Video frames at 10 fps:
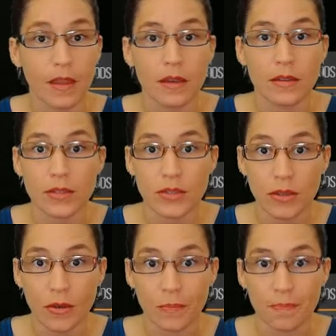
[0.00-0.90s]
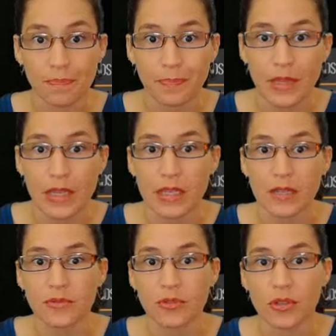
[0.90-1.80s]
So
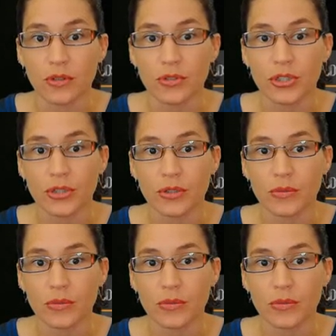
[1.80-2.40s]
if you go to